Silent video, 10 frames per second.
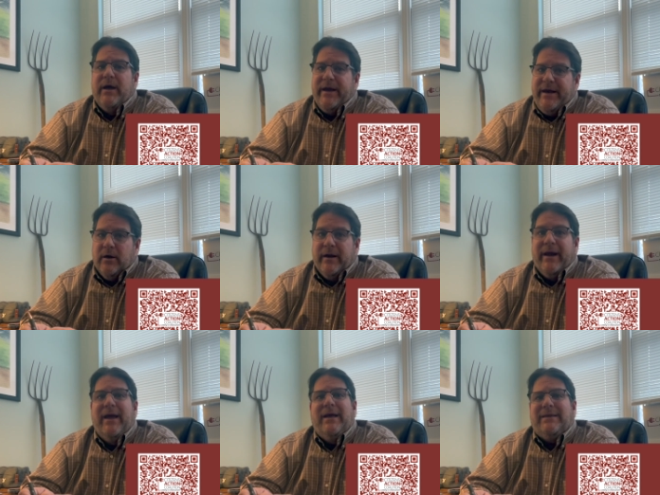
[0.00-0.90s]
a
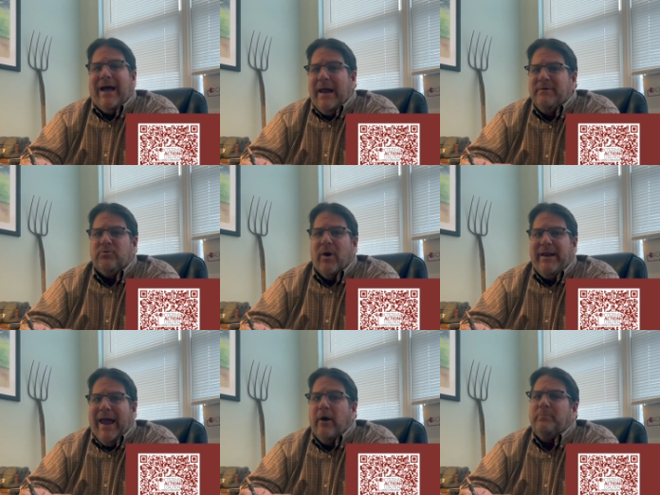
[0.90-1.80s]
hearing. Time is
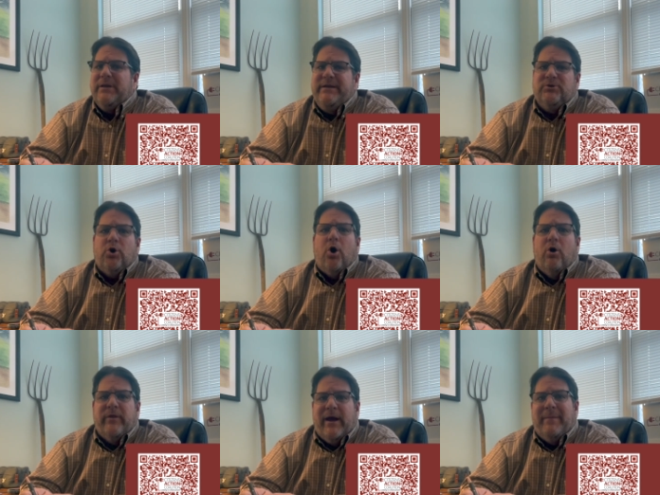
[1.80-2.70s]
running out. Please
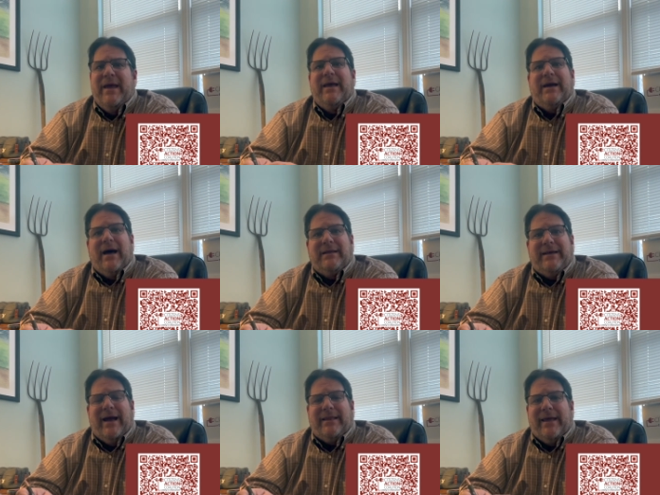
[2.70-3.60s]
call them,
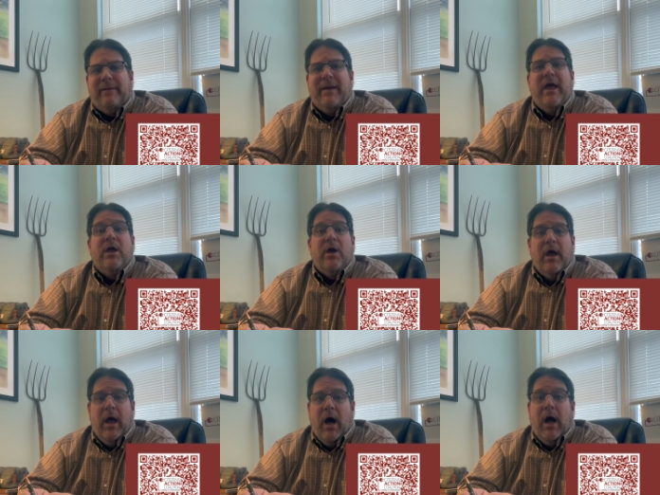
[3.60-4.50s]
contact them
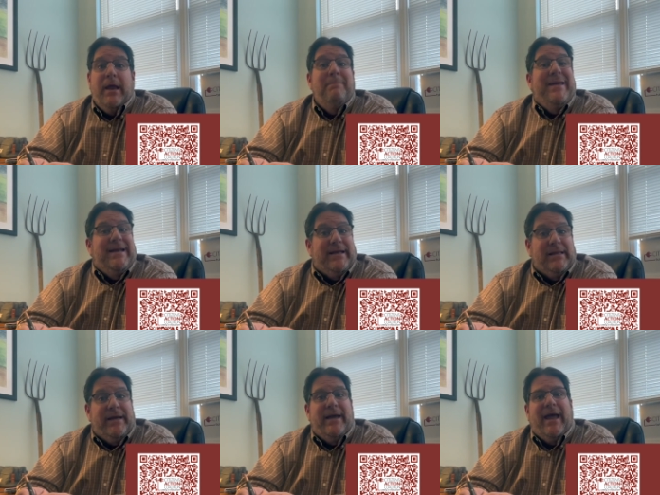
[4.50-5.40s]

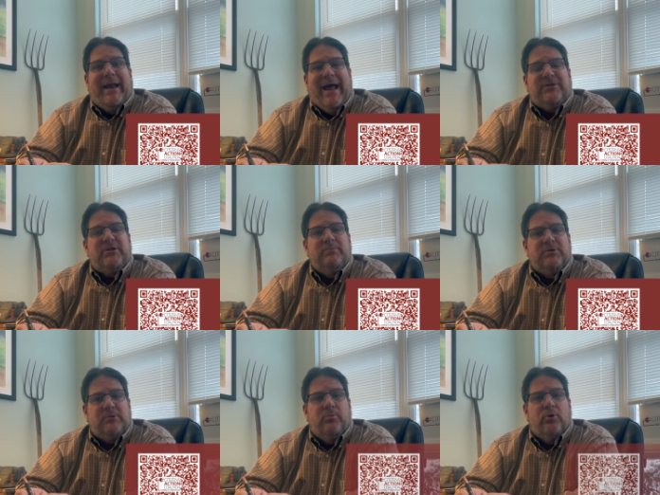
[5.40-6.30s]
immediately, and ask them
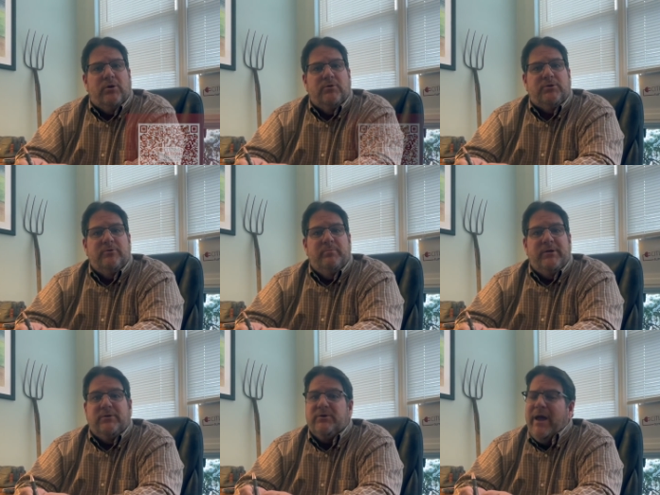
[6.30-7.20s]
to support those two
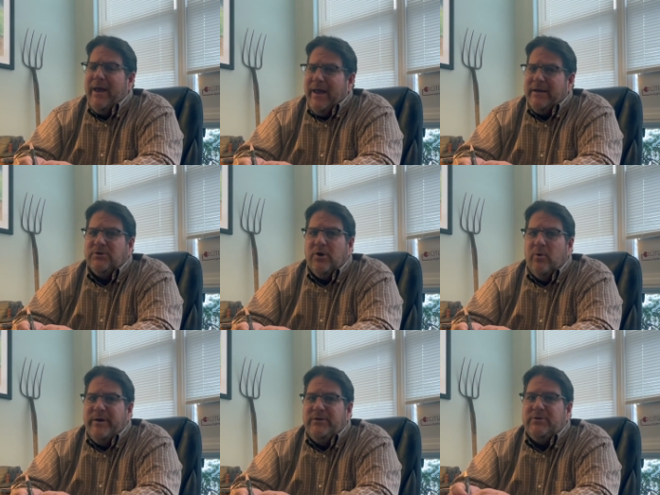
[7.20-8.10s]
bills. And as
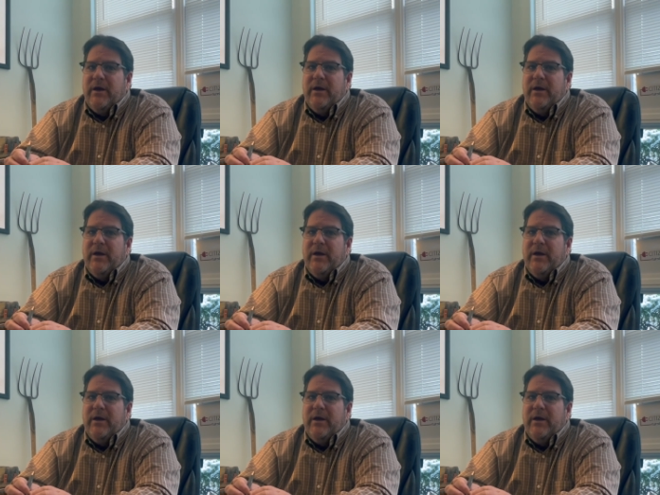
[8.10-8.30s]
always,